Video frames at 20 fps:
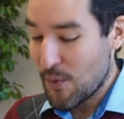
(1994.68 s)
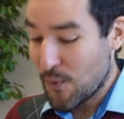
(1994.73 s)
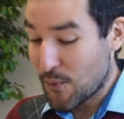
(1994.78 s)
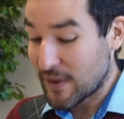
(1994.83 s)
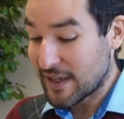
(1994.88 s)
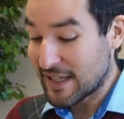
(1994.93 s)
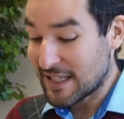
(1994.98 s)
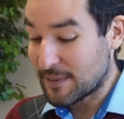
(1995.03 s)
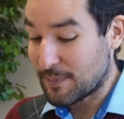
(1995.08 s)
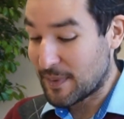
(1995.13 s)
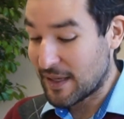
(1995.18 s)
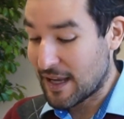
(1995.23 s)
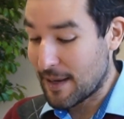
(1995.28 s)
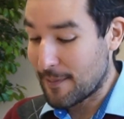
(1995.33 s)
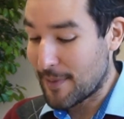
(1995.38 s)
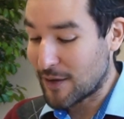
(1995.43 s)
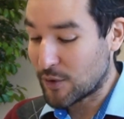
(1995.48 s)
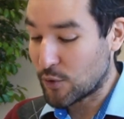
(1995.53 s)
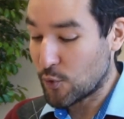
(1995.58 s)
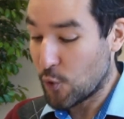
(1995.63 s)
Where he's speaking
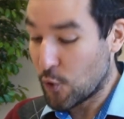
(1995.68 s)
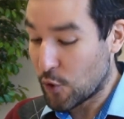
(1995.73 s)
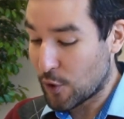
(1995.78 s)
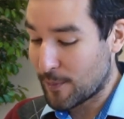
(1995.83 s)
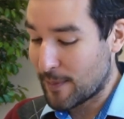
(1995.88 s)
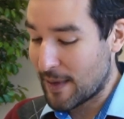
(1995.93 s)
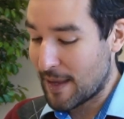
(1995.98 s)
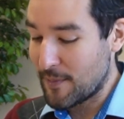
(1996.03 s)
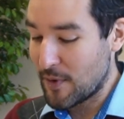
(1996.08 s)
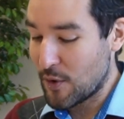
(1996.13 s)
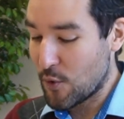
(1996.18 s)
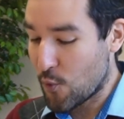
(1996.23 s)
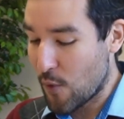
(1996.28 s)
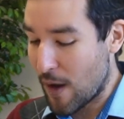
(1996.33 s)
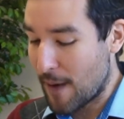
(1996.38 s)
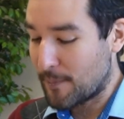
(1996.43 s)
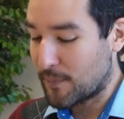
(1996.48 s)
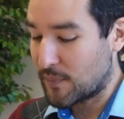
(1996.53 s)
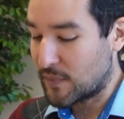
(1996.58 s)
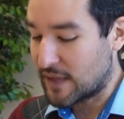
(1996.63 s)
about urbem
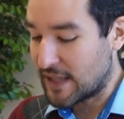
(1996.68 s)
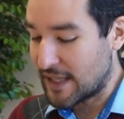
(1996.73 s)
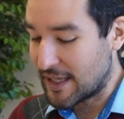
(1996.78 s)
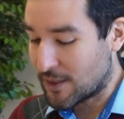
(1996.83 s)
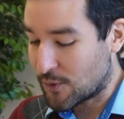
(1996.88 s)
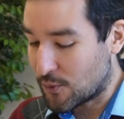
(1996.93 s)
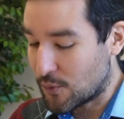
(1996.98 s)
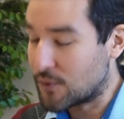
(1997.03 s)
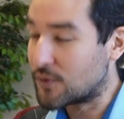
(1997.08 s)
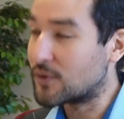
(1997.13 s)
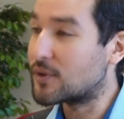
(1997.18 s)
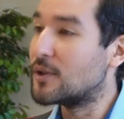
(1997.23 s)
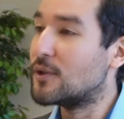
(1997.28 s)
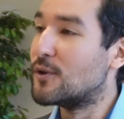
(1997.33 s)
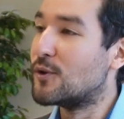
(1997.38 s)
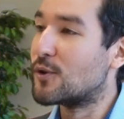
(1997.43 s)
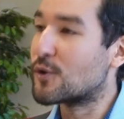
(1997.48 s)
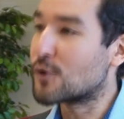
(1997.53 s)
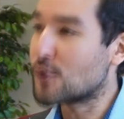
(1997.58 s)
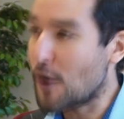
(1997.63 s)
quam dicunt
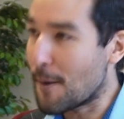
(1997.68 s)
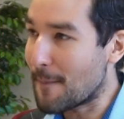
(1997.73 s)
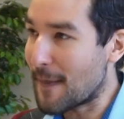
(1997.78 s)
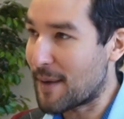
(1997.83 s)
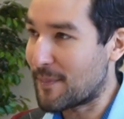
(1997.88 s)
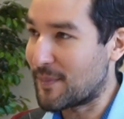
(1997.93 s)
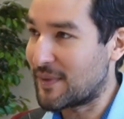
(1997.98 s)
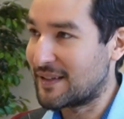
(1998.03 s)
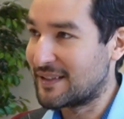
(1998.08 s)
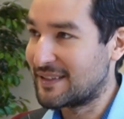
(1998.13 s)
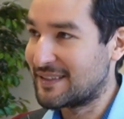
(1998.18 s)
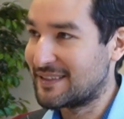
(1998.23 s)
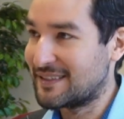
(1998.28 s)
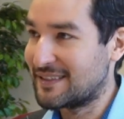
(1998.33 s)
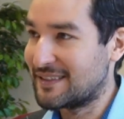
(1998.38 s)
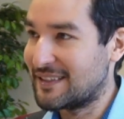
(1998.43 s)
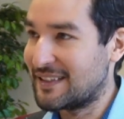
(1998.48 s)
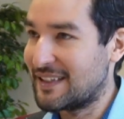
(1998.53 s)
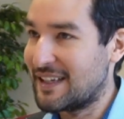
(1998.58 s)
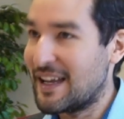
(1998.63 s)
Romam,
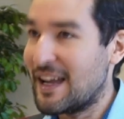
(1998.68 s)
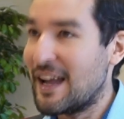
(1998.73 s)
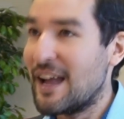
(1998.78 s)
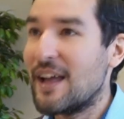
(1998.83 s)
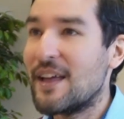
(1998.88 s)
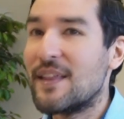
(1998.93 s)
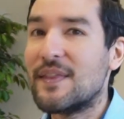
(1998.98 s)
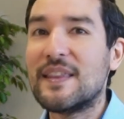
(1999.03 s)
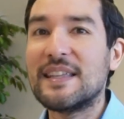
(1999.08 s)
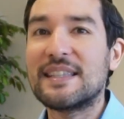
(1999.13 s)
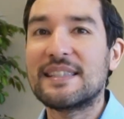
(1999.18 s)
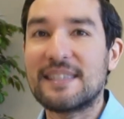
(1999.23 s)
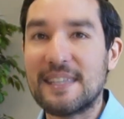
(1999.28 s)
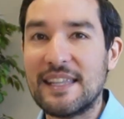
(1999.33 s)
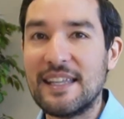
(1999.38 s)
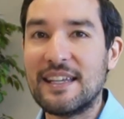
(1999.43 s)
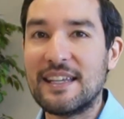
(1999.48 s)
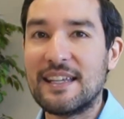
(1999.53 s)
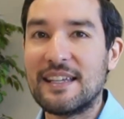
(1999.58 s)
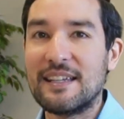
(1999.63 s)
the
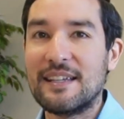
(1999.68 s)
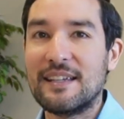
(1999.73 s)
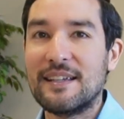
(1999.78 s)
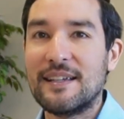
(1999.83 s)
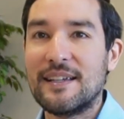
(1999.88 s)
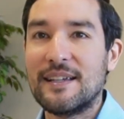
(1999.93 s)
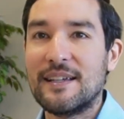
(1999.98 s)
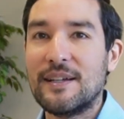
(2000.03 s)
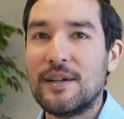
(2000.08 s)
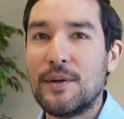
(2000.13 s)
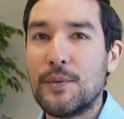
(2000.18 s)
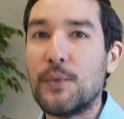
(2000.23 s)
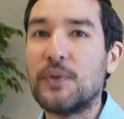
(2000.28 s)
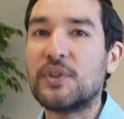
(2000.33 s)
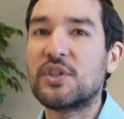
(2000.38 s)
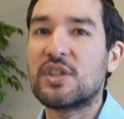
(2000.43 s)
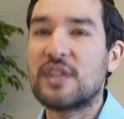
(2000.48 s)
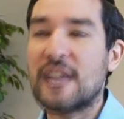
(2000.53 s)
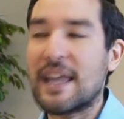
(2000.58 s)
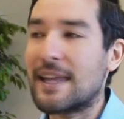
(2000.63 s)
city
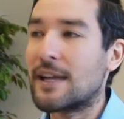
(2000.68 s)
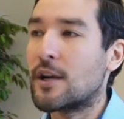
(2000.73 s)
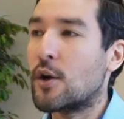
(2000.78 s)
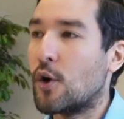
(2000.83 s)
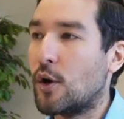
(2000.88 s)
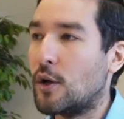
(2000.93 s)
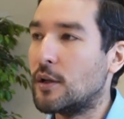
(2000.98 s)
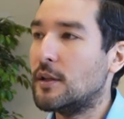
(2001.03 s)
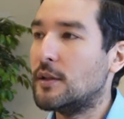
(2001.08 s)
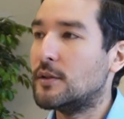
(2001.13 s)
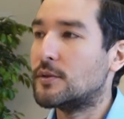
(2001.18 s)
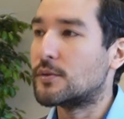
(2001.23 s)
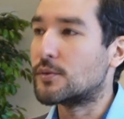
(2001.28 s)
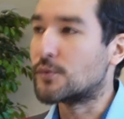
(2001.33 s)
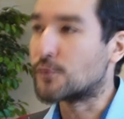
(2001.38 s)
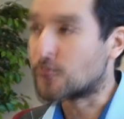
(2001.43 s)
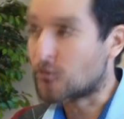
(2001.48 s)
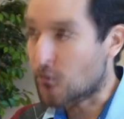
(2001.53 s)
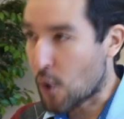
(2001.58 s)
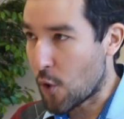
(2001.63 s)
which they call
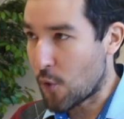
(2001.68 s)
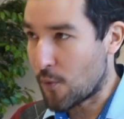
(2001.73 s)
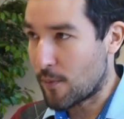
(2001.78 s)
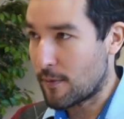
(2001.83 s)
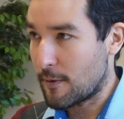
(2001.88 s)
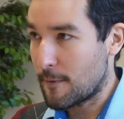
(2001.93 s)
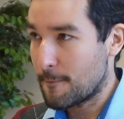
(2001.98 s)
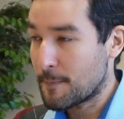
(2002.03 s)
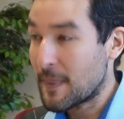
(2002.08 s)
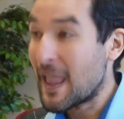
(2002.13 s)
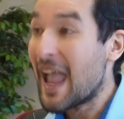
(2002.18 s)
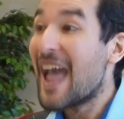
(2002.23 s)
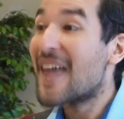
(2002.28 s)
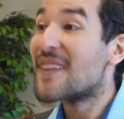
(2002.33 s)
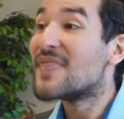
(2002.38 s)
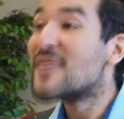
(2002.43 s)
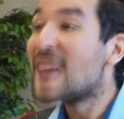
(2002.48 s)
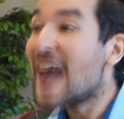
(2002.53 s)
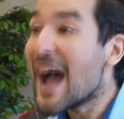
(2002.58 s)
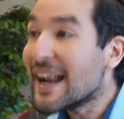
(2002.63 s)
Rome.
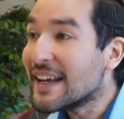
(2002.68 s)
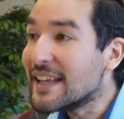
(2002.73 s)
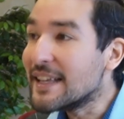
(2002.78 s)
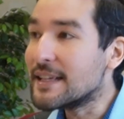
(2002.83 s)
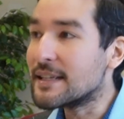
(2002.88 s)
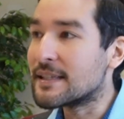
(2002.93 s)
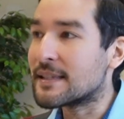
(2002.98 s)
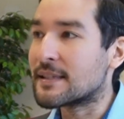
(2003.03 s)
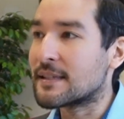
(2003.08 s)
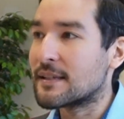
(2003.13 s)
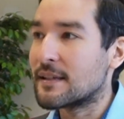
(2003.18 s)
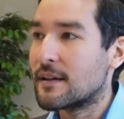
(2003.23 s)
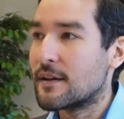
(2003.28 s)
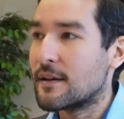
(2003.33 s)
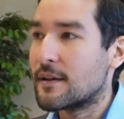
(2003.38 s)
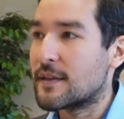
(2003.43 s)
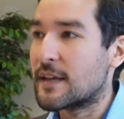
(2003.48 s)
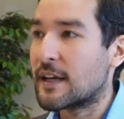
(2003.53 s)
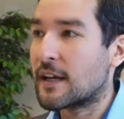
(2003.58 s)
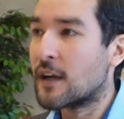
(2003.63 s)
That is
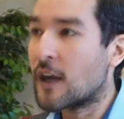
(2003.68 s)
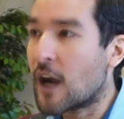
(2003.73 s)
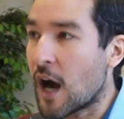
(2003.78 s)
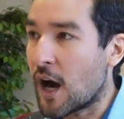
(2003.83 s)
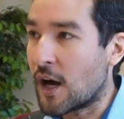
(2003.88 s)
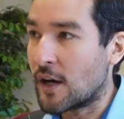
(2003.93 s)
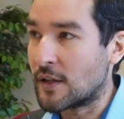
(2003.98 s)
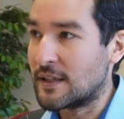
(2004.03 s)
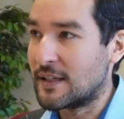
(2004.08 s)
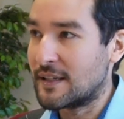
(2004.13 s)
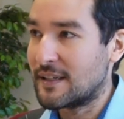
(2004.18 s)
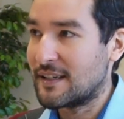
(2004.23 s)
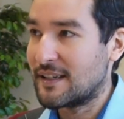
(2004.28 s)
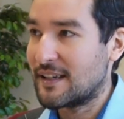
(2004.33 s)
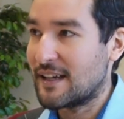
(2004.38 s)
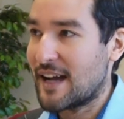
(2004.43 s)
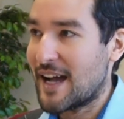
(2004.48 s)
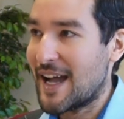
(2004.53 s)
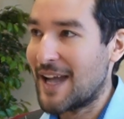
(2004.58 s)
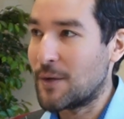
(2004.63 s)
the God
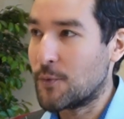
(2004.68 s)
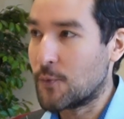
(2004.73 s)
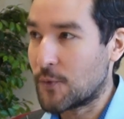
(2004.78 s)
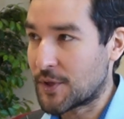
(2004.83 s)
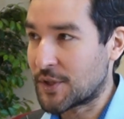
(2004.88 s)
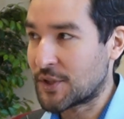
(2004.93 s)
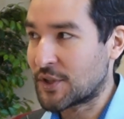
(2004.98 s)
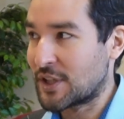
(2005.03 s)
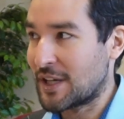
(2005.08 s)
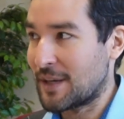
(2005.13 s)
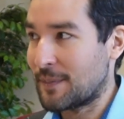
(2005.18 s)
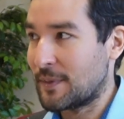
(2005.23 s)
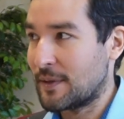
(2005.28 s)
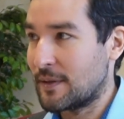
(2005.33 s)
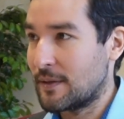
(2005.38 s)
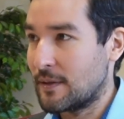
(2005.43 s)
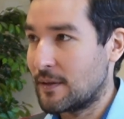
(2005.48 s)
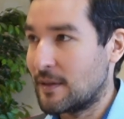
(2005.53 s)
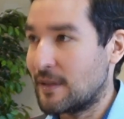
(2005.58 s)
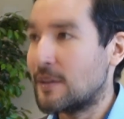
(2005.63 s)
I worship.
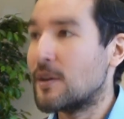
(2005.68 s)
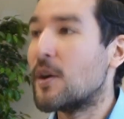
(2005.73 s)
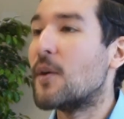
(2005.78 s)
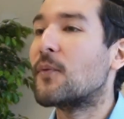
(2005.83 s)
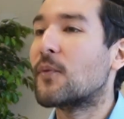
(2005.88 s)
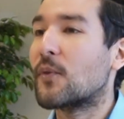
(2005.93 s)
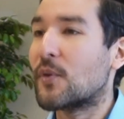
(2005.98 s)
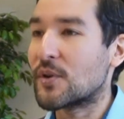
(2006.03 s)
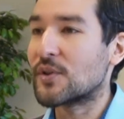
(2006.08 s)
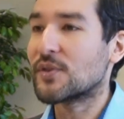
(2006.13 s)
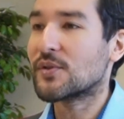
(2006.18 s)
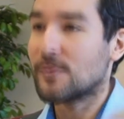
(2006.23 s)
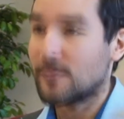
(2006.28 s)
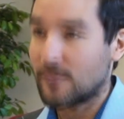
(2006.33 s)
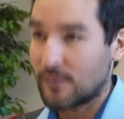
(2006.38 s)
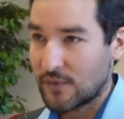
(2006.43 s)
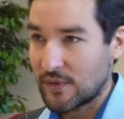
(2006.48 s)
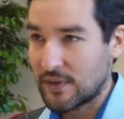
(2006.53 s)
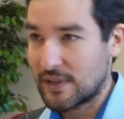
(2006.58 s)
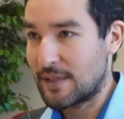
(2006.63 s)
Of course,
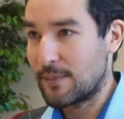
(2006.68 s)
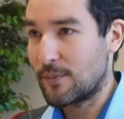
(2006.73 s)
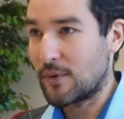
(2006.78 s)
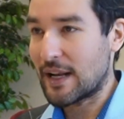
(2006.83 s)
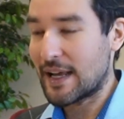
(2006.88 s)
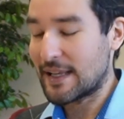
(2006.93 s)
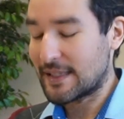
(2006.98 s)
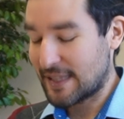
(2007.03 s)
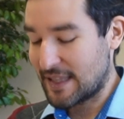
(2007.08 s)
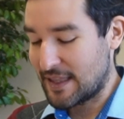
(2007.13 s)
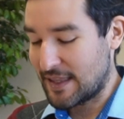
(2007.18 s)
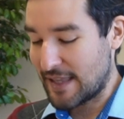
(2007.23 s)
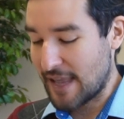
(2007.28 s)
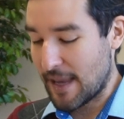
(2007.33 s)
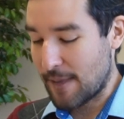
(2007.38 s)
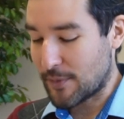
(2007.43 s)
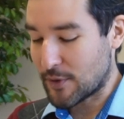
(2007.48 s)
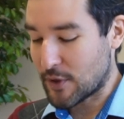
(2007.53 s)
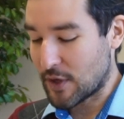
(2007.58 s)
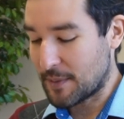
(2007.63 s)
symbolized in the
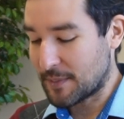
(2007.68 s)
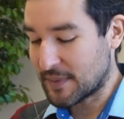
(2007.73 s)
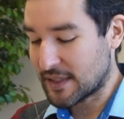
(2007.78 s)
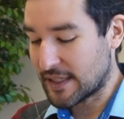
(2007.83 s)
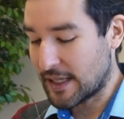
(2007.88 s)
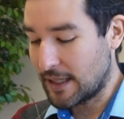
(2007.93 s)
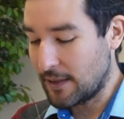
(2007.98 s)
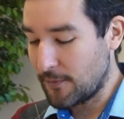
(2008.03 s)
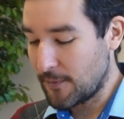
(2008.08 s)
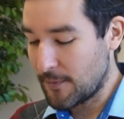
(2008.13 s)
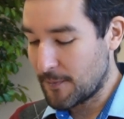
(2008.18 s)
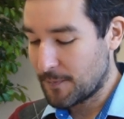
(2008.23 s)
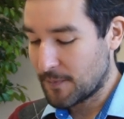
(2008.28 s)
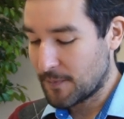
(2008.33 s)
emperor himself.